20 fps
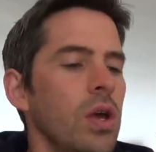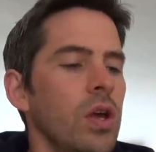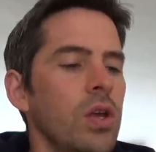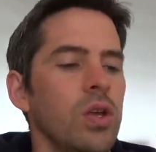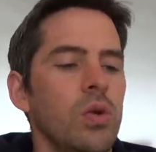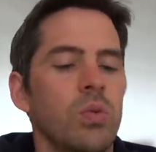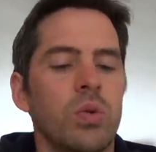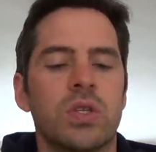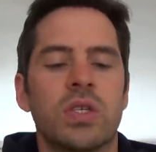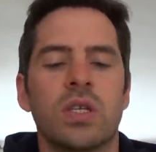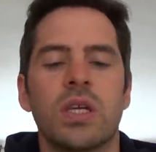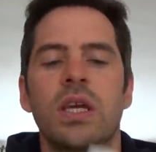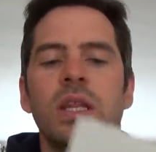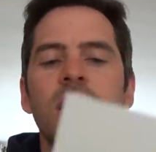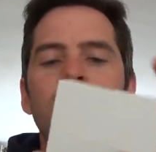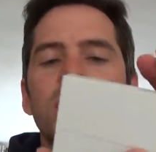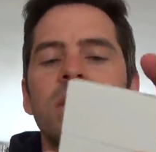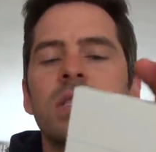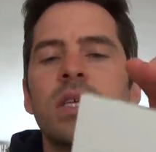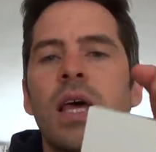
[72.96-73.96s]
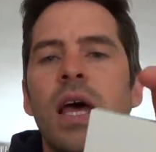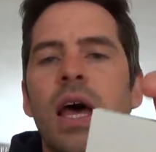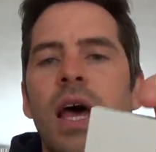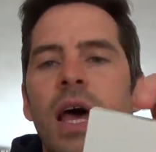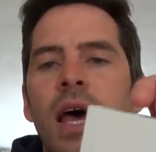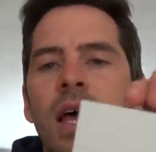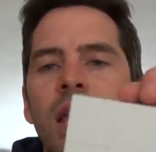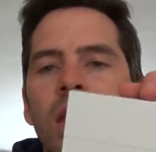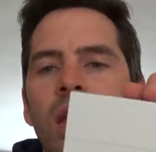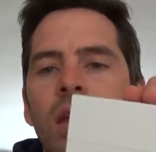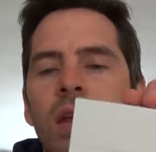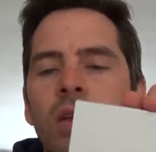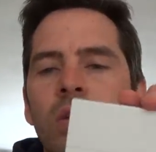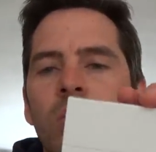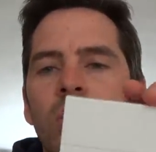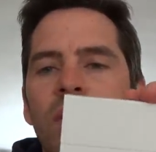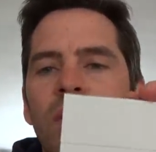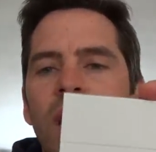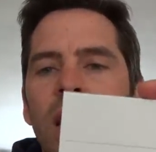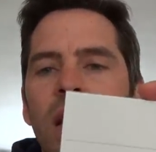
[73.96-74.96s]
you would see that uh,
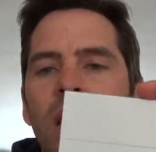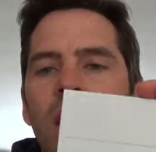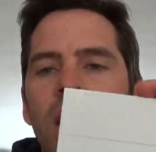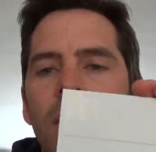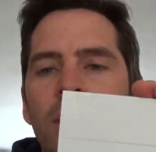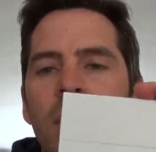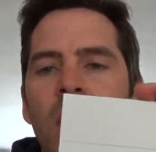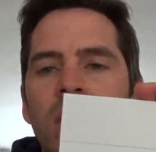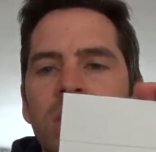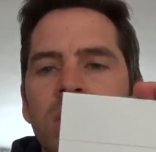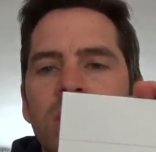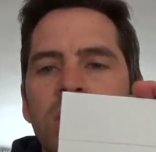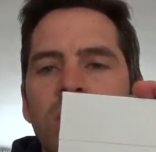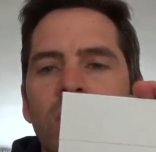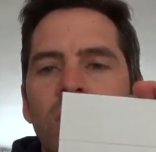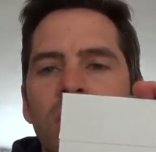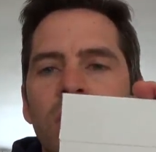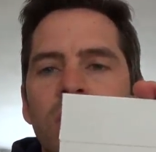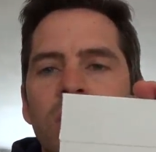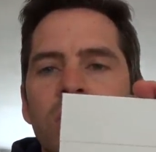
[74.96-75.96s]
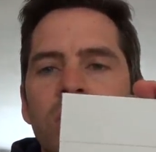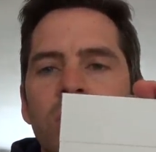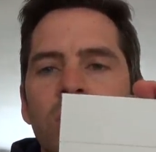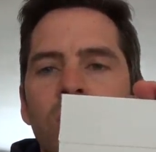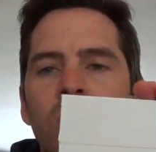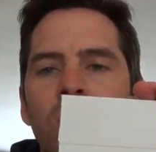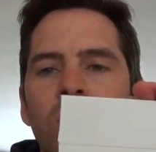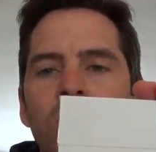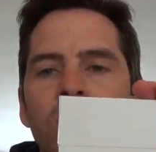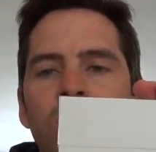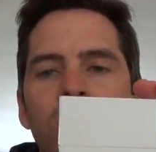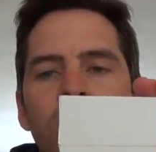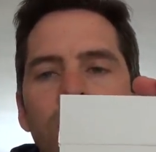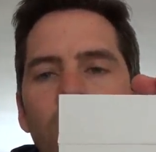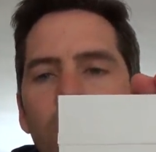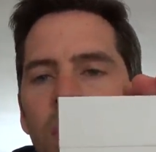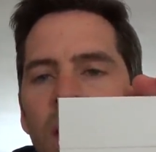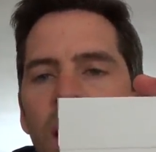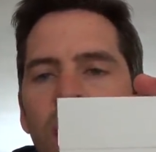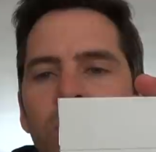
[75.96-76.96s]
you would have had a, a master socket installed. You
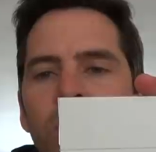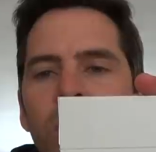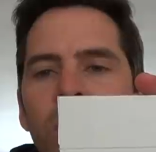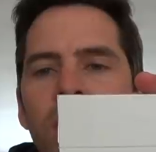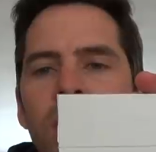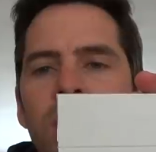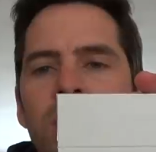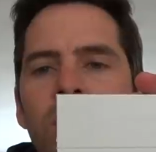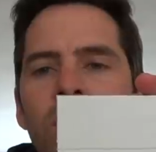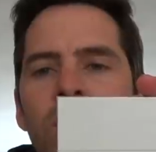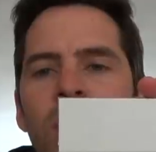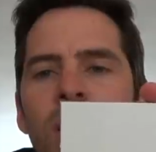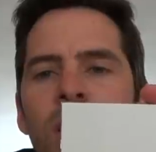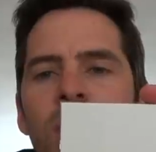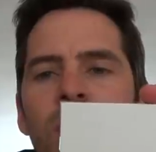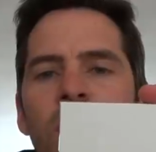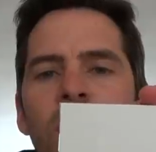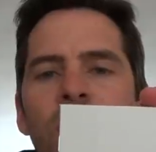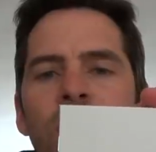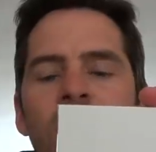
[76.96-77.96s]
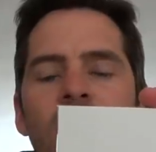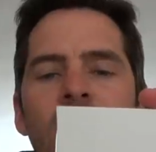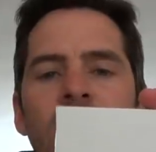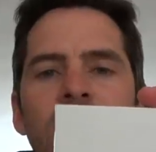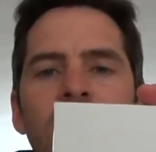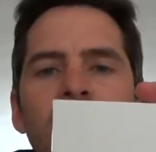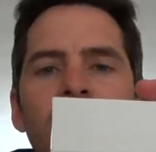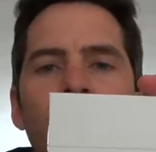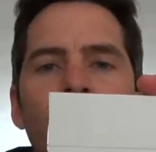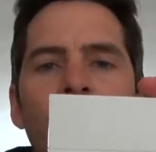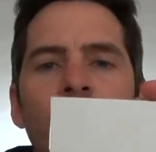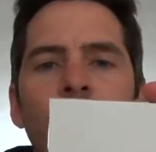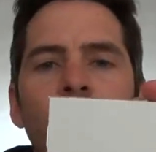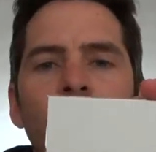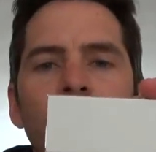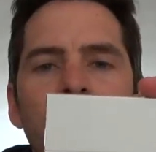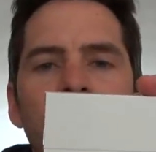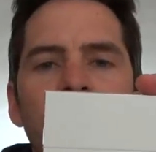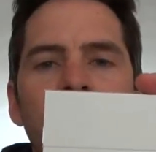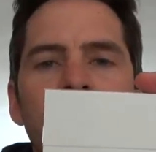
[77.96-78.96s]
probably had one of these already, but if you had the
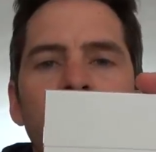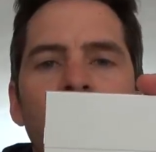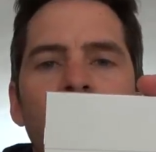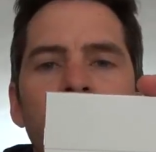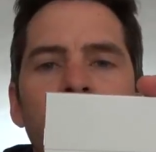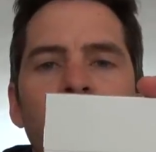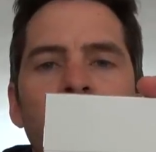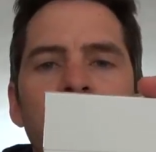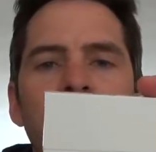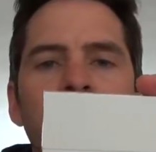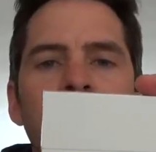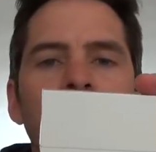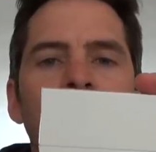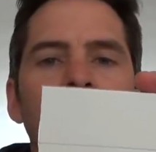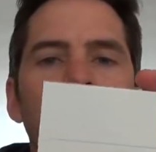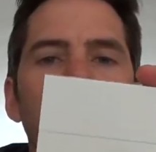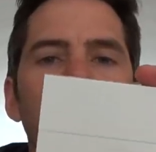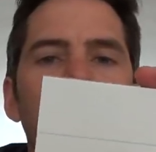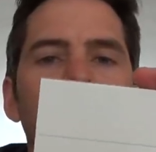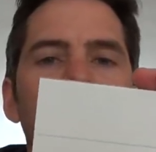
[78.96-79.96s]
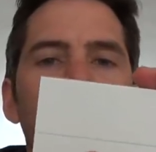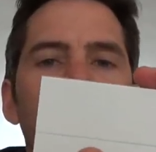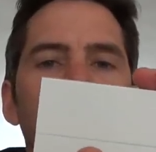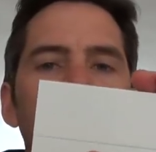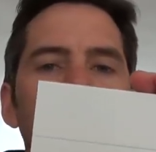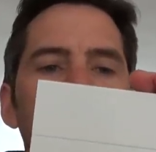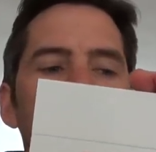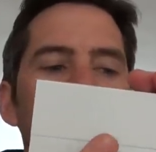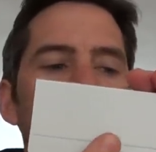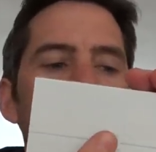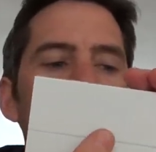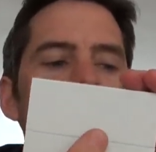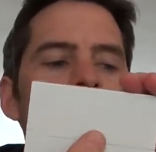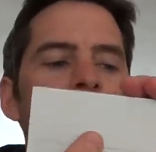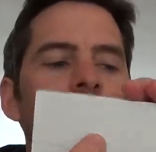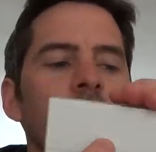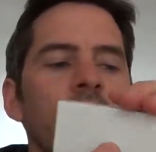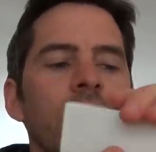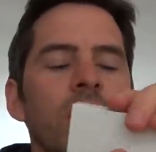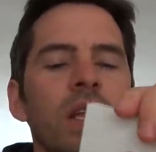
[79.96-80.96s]
older type master socket, it would have been changed
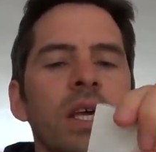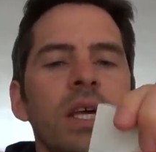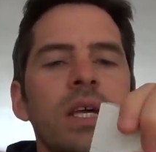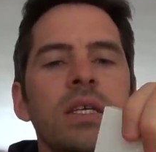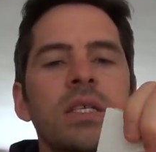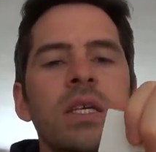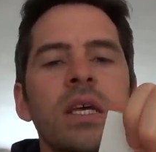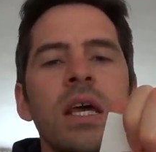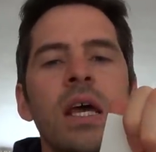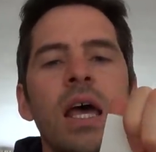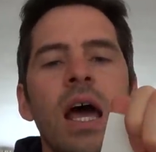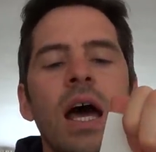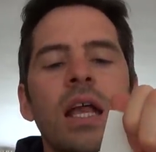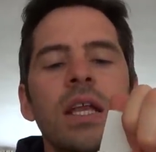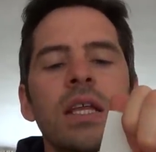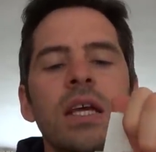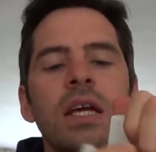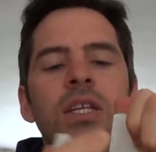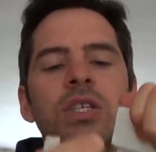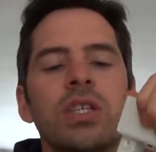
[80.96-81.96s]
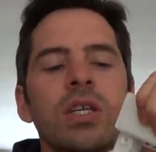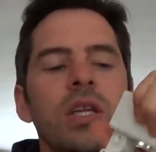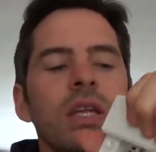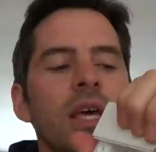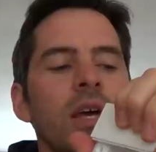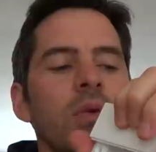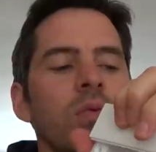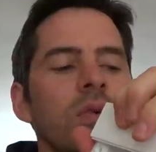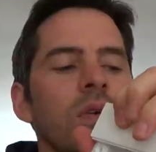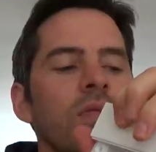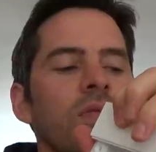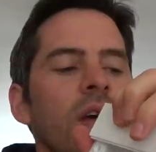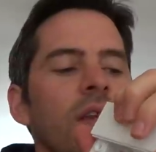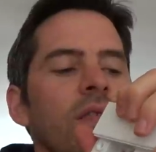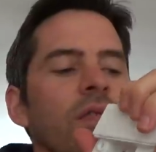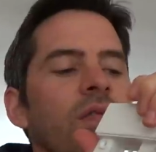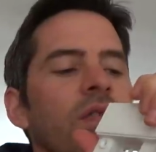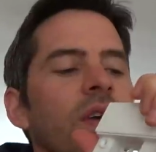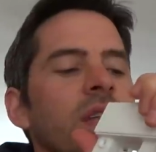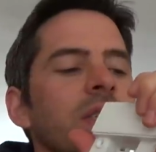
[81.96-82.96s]
to one of these, and the engineer would have
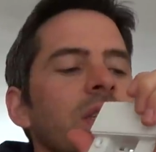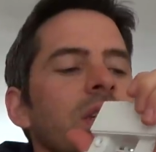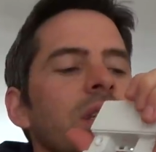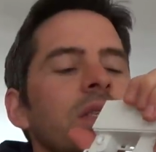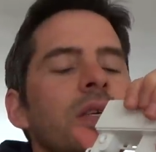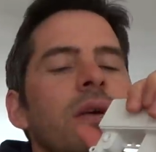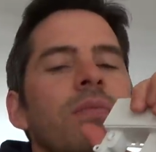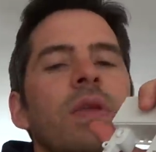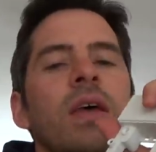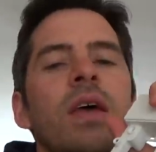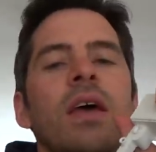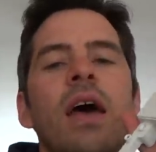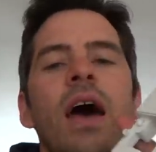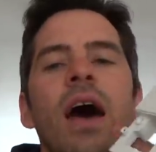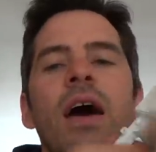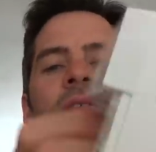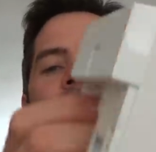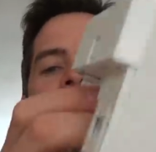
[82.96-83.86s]
then fitted a